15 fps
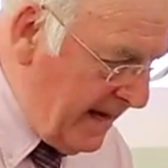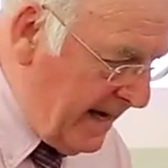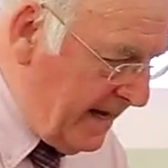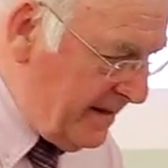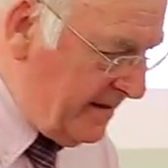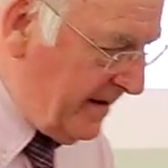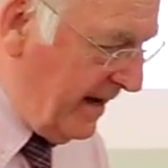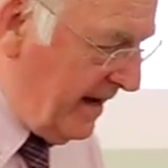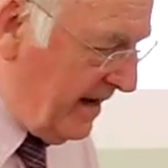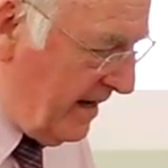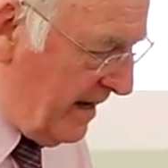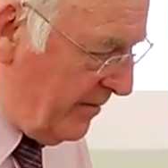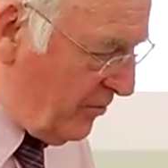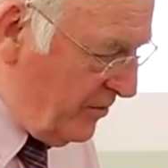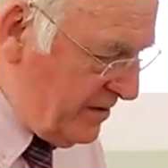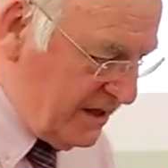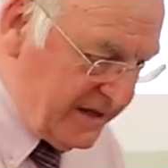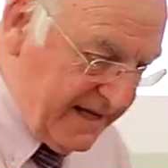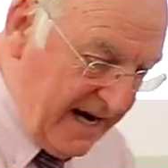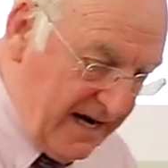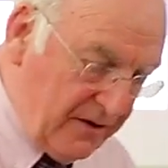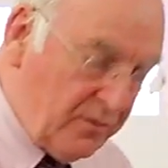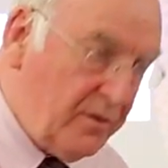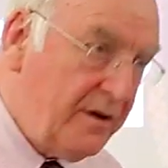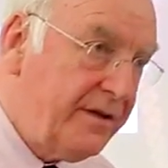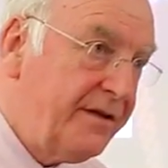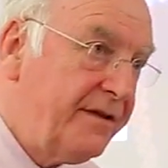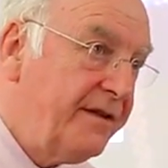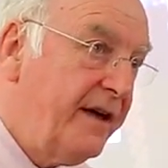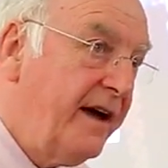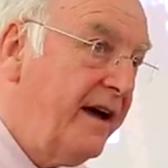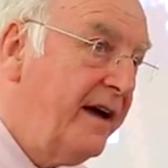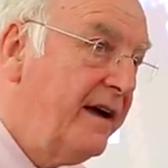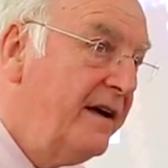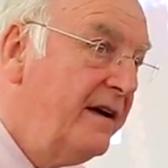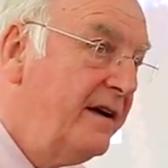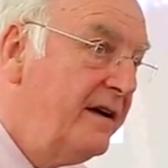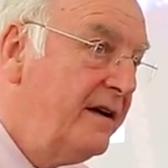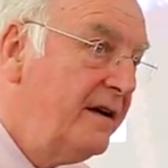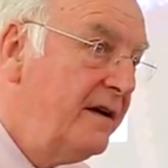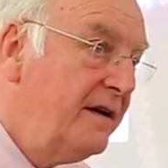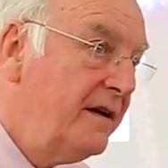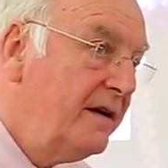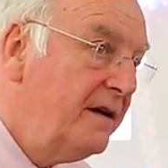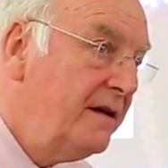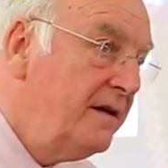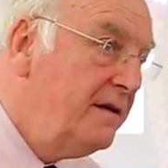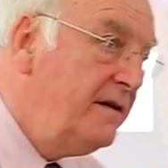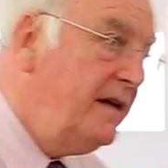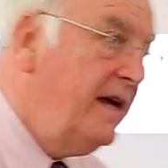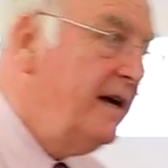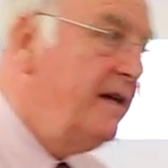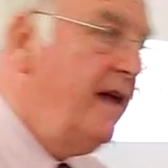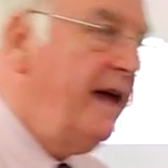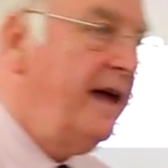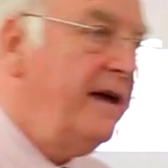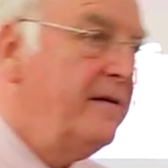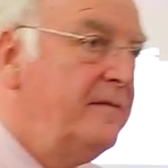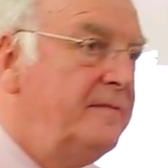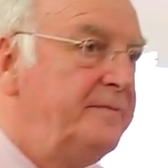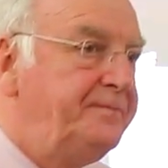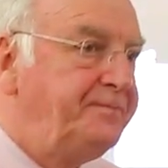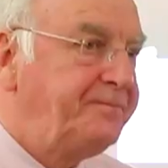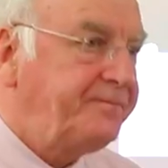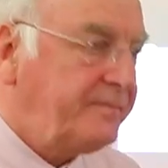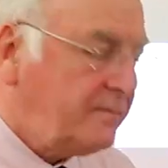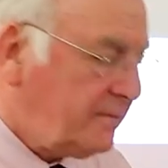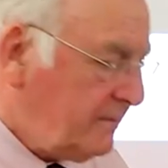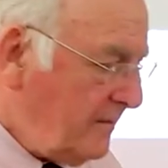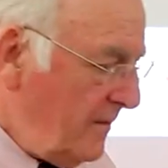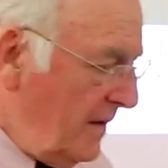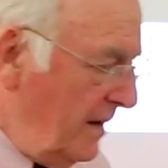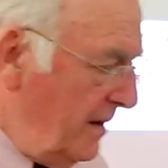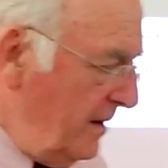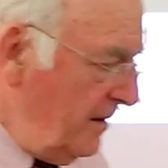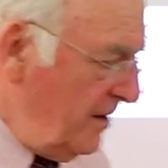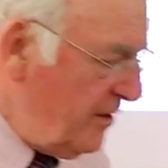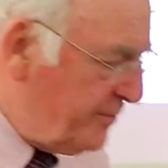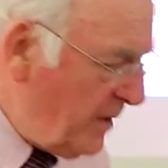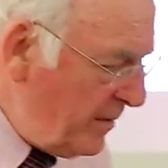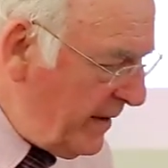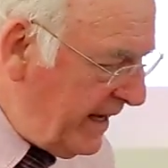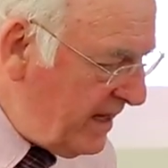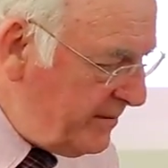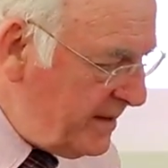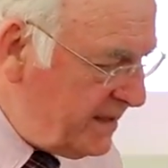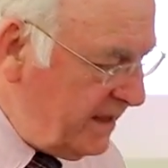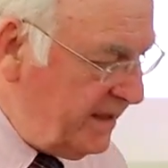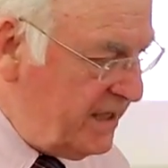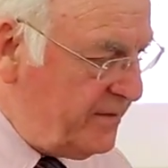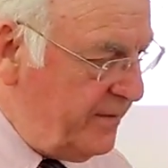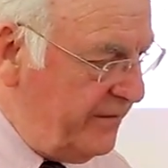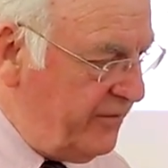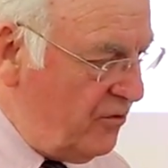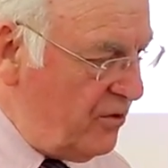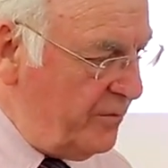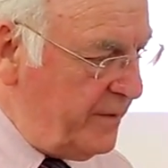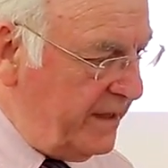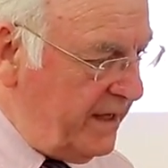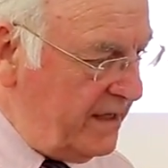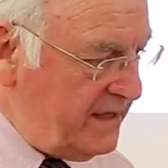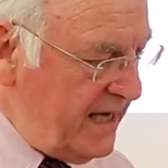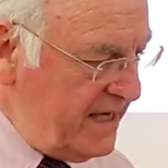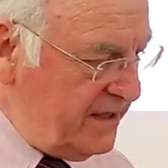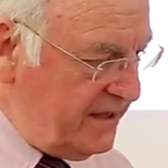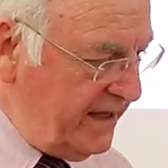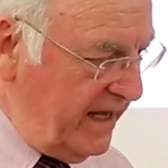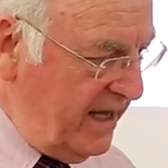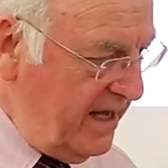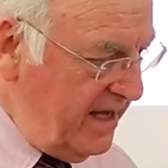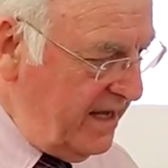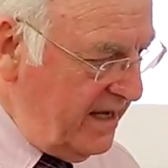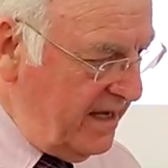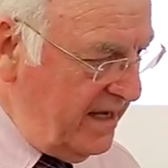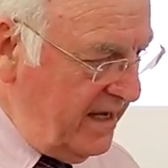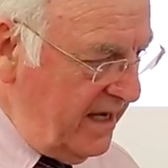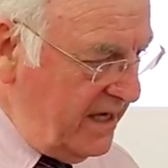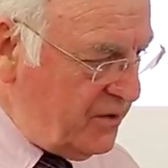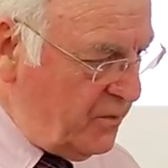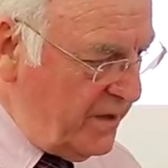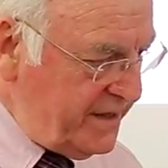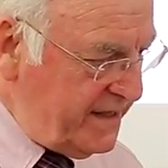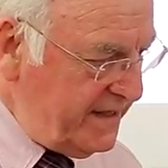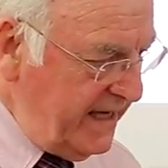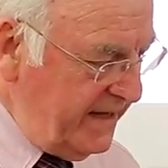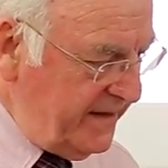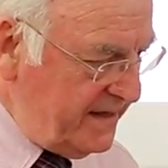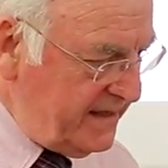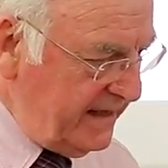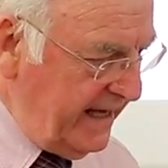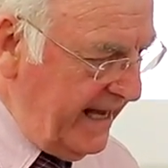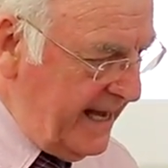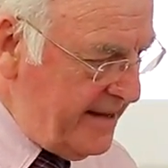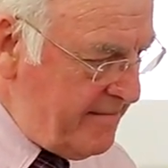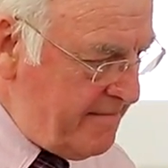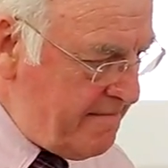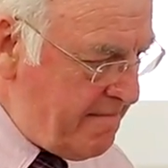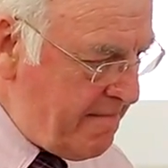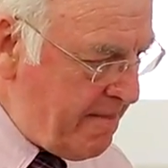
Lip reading: And I'm going to start with DNA. Now, you've probably heard me say this before, but it's worth saying this again.